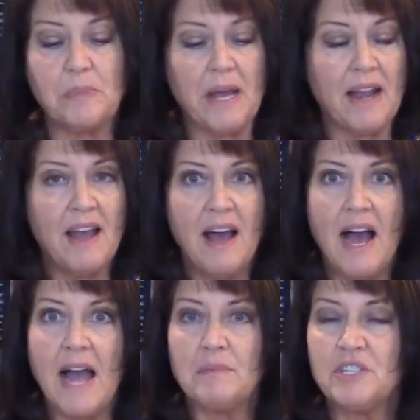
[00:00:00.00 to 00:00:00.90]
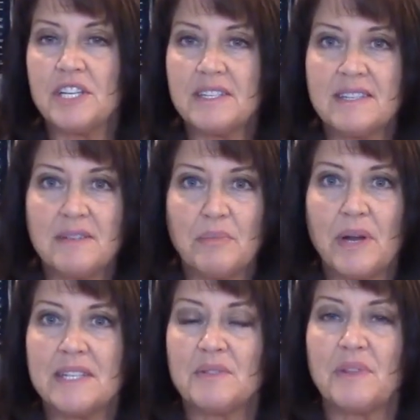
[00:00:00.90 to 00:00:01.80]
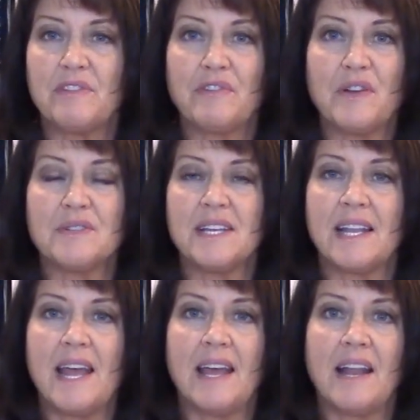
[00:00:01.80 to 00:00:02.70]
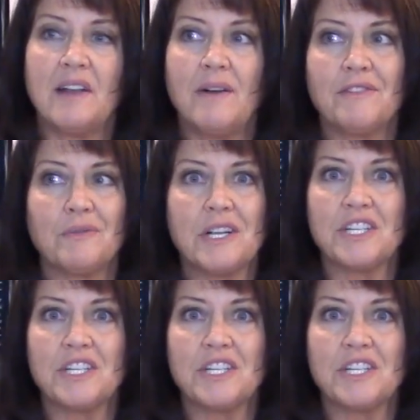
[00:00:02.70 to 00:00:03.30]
but I'm just as impressed with the frozen, and I don't have to rush